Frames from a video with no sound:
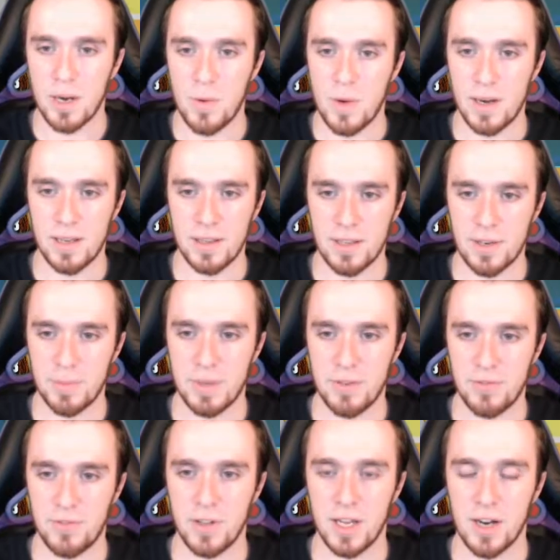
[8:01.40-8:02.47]
I wanted a little bit of
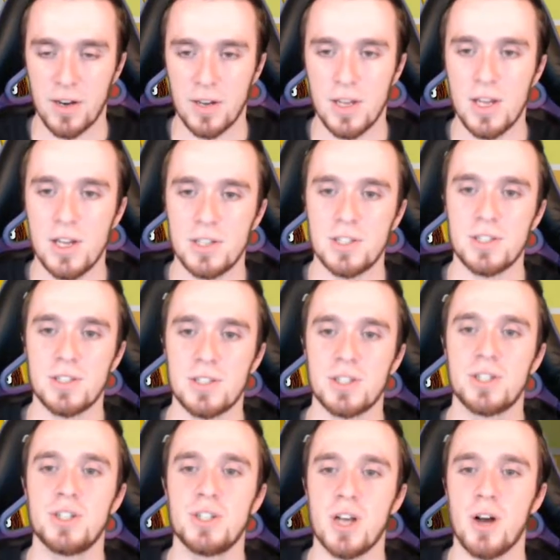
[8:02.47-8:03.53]
flair. Just to
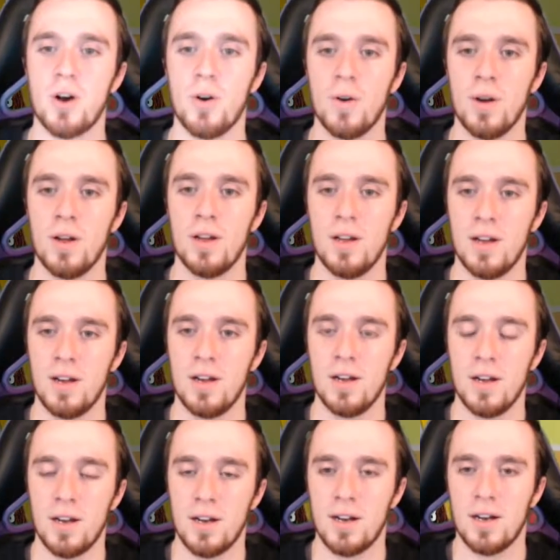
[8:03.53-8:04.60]
show
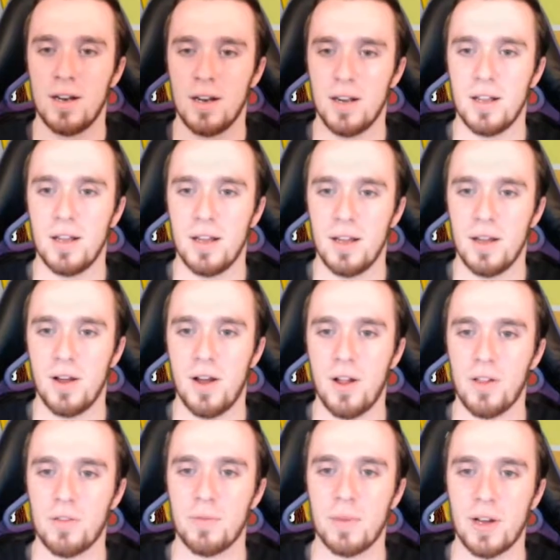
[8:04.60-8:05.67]
all
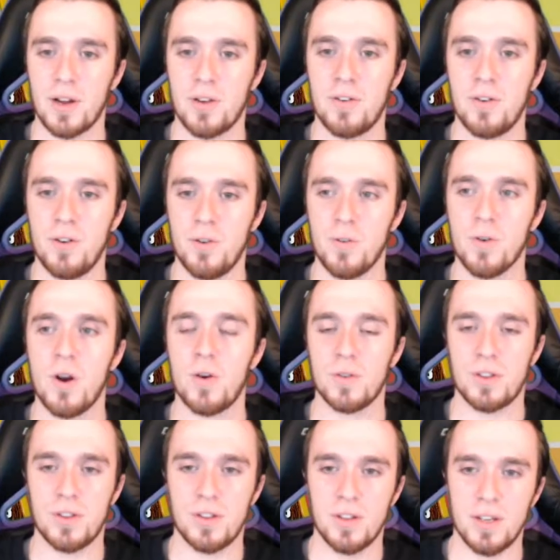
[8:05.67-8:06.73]
of my
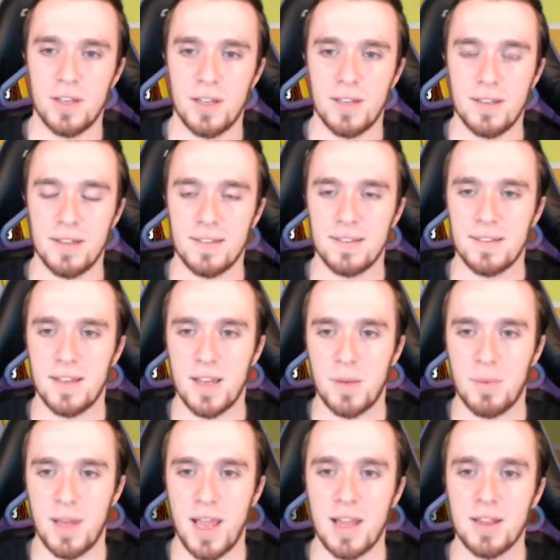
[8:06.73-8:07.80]
growth
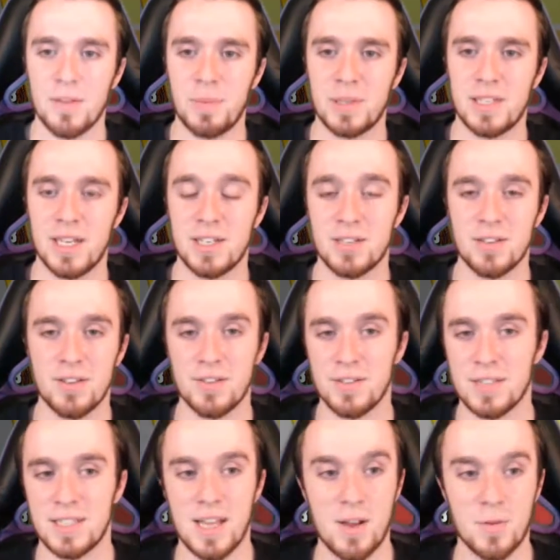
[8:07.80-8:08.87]
and the potential of this
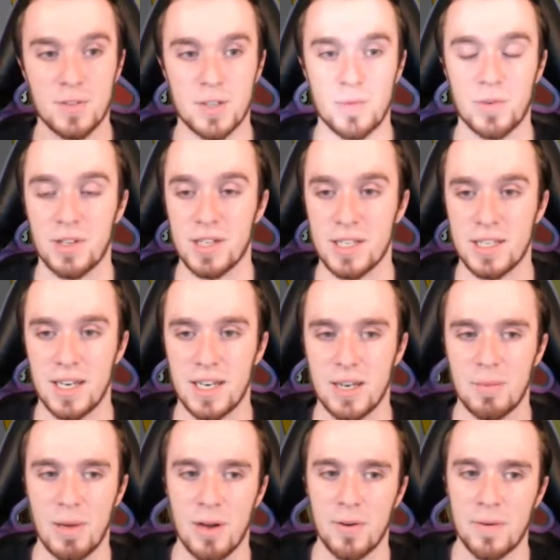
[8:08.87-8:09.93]
deck, which I'm really excited
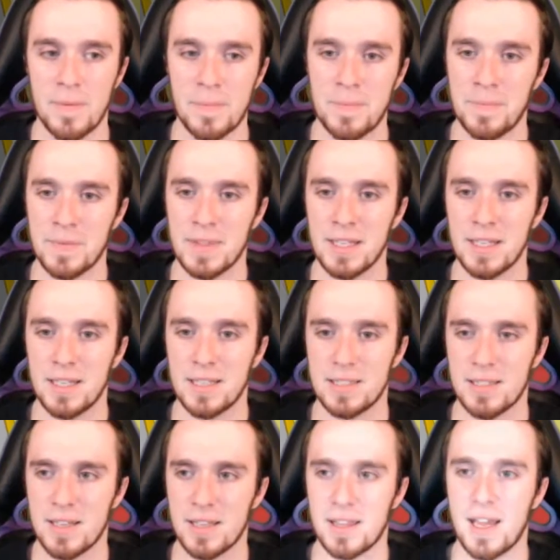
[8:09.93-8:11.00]
about.
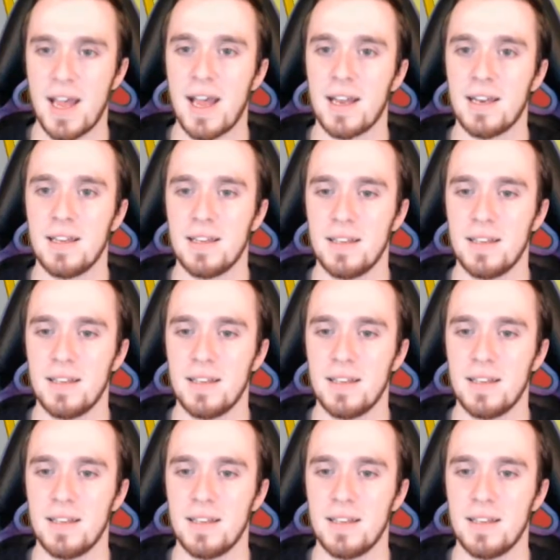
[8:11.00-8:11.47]
Look at that.